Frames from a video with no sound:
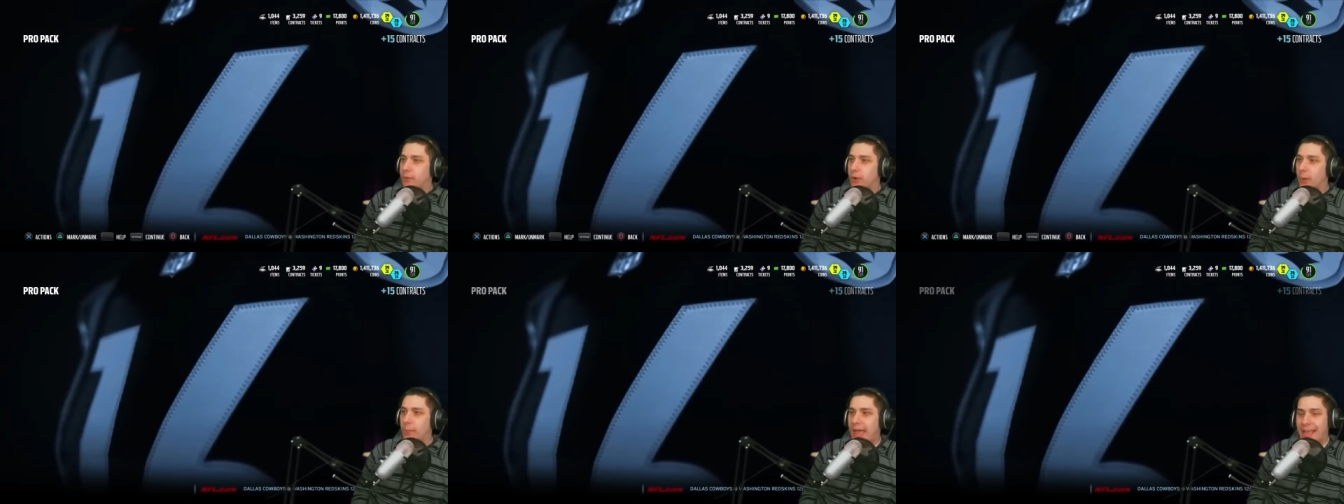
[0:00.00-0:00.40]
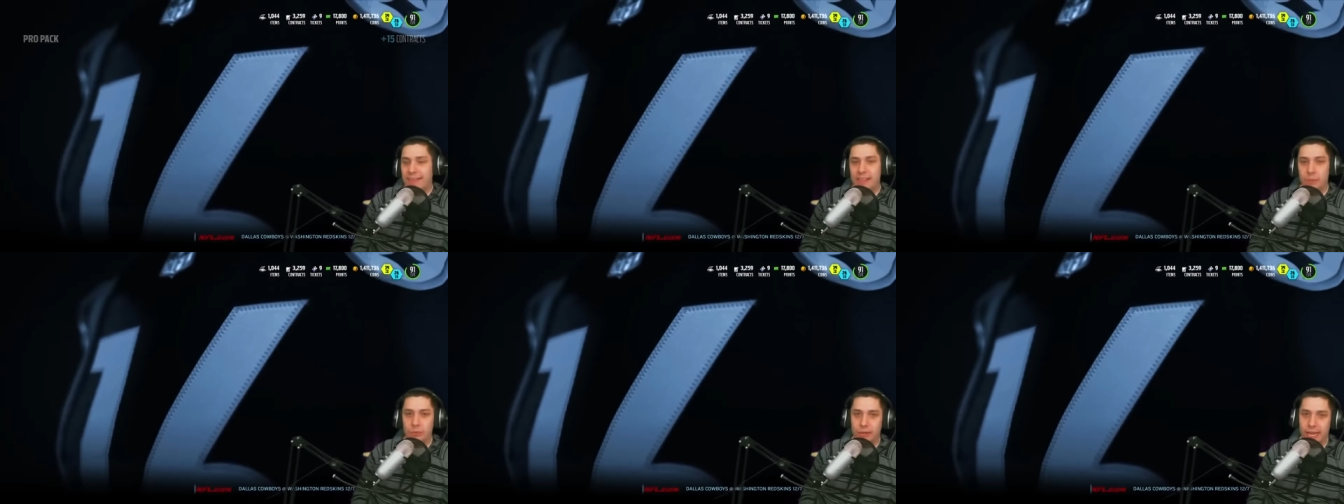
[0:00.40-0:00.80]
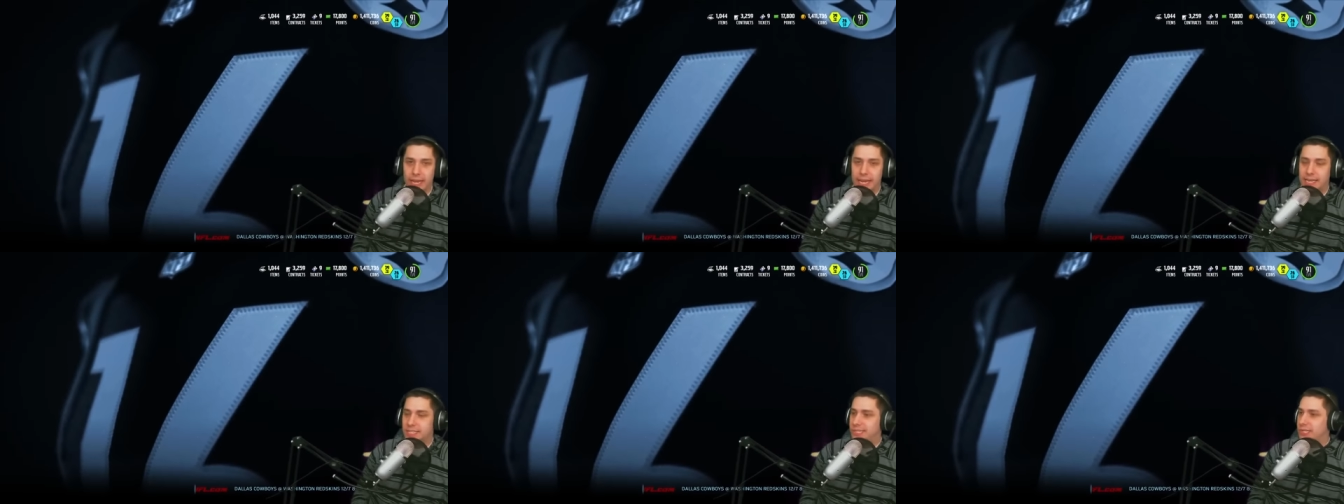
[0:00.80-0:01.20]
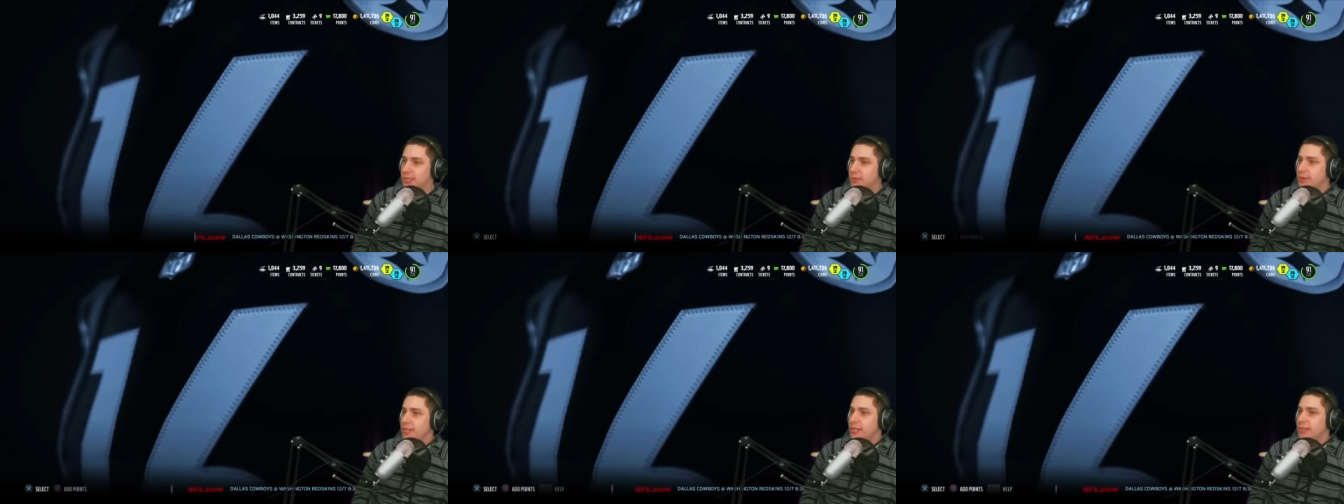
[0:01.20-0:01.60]
pro pack, and then we'll get
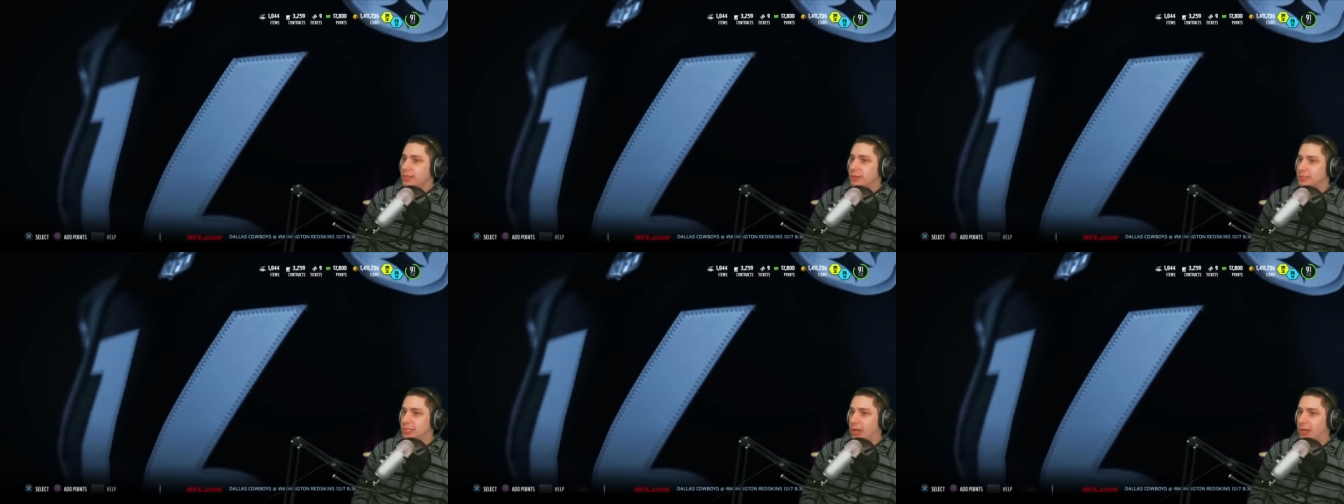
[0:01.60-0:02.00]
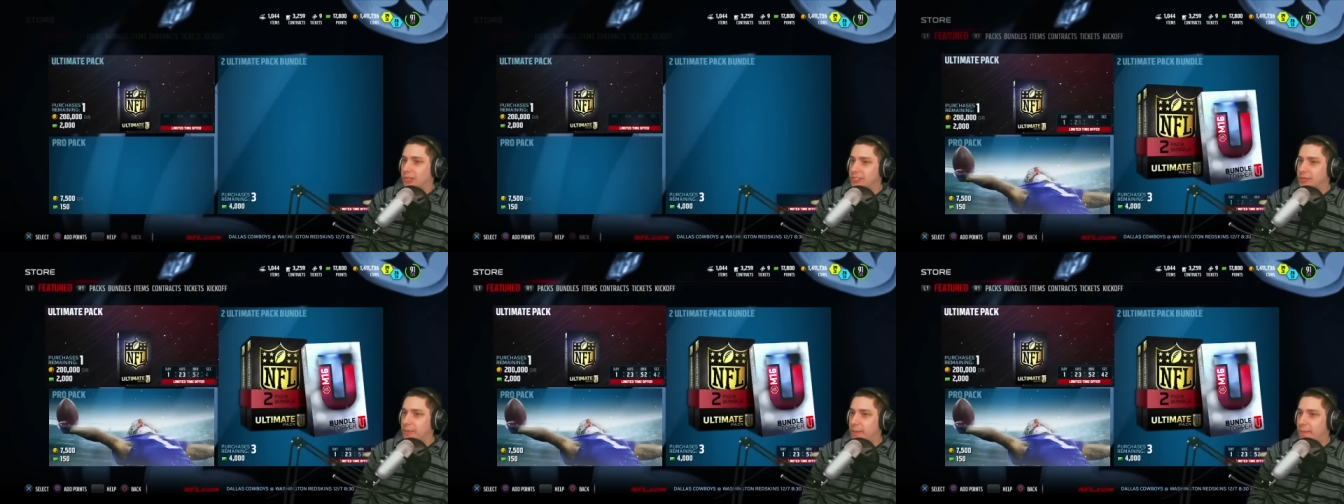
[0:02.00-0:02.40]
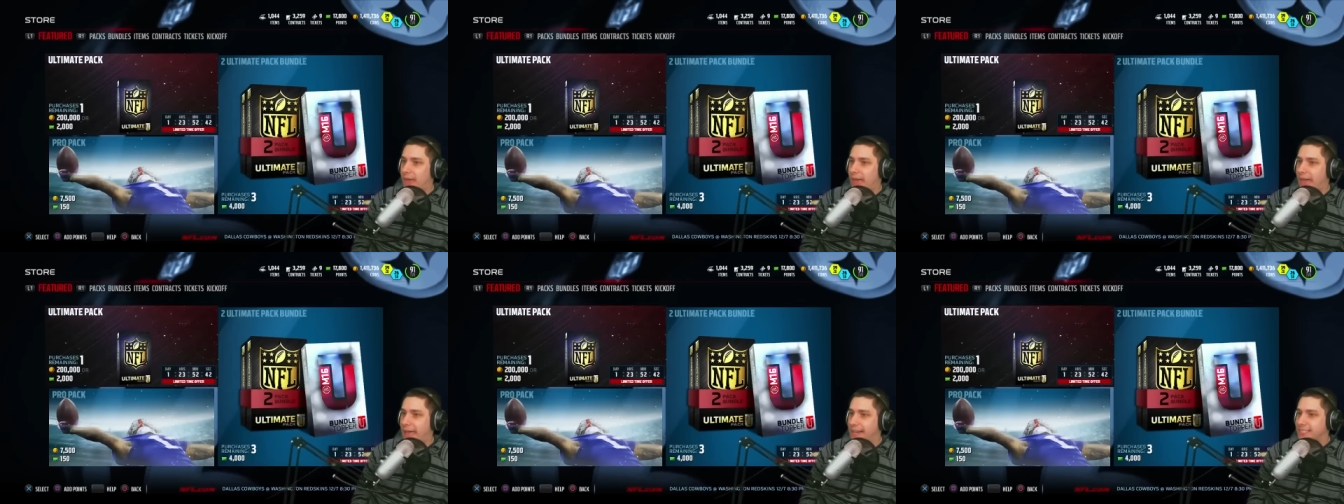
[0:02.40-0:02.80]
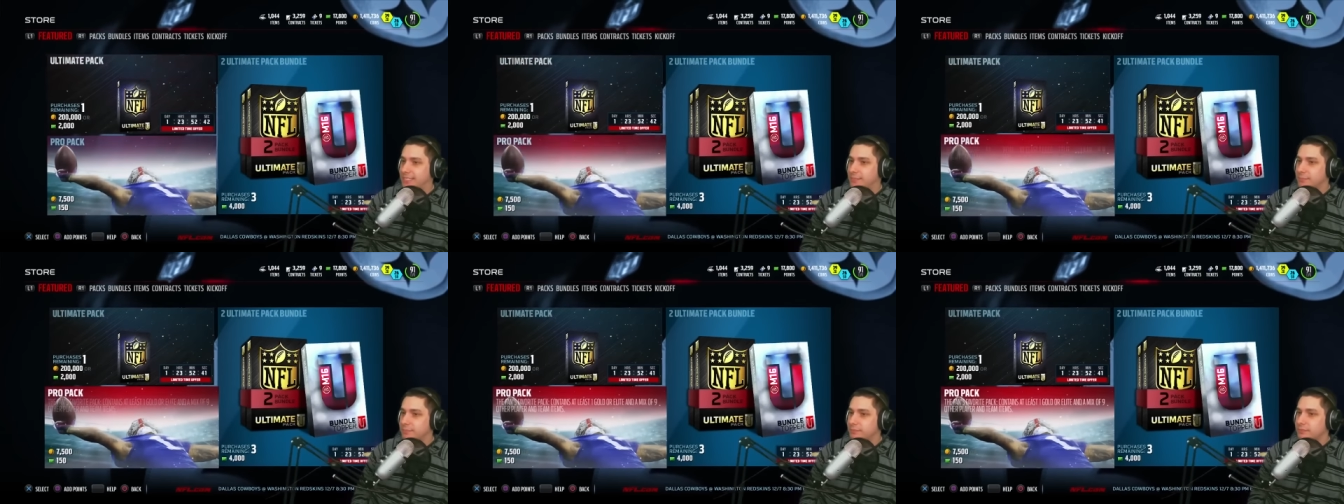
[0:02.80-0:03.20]
into those ultimate
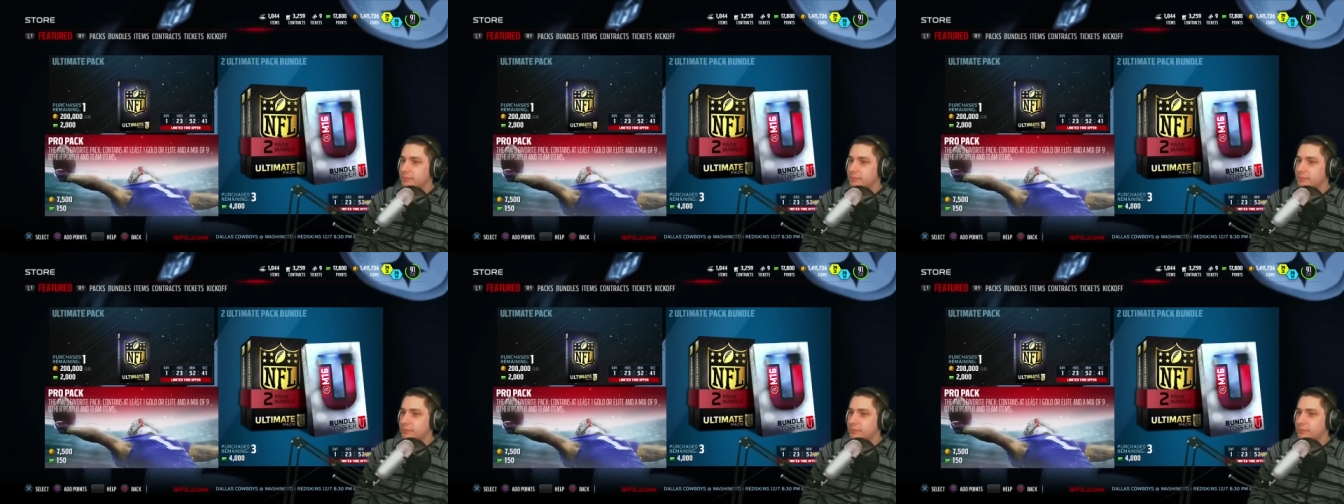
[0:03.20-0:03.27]
packs.